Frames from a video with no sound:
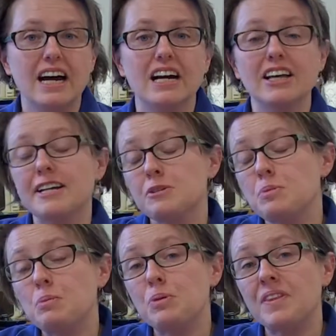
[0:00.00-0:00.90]
A lot of times
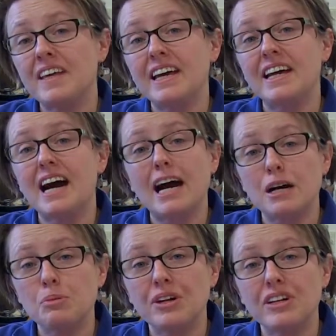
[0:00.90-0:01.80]
people think a
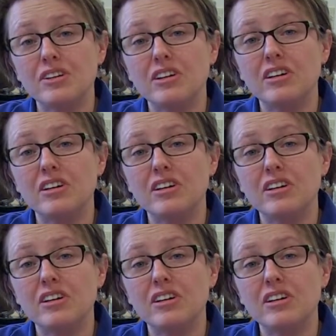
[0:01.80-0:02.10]
hybrid